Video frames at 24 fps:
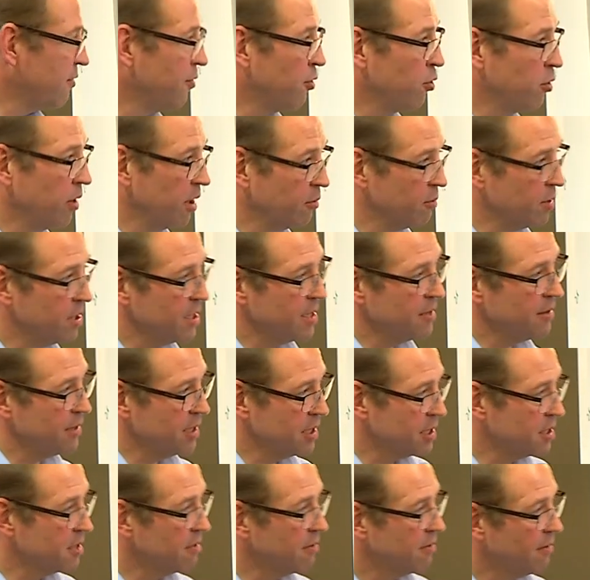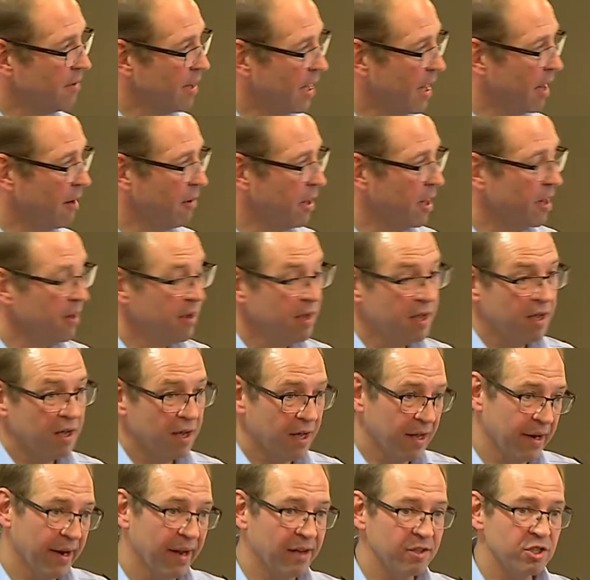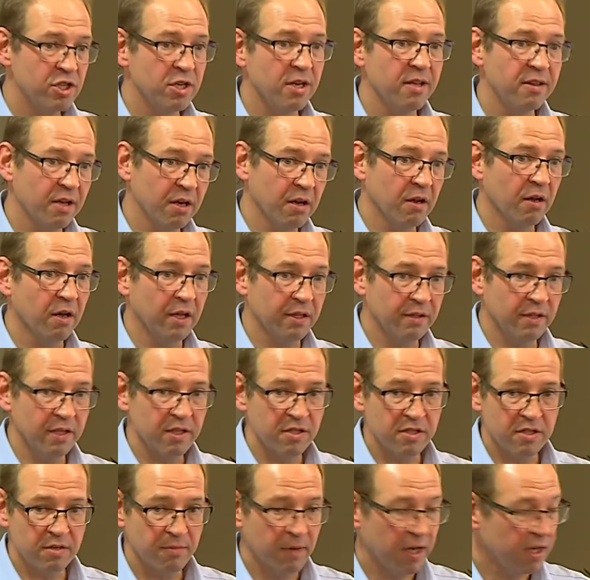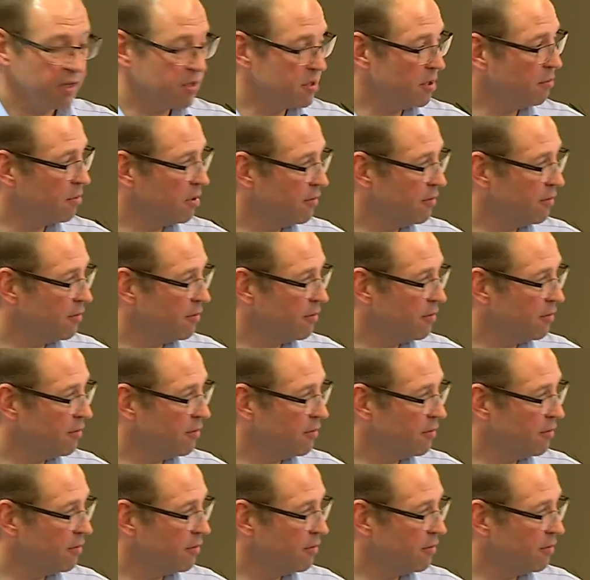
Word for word: falling within this area and actually the client needs to make some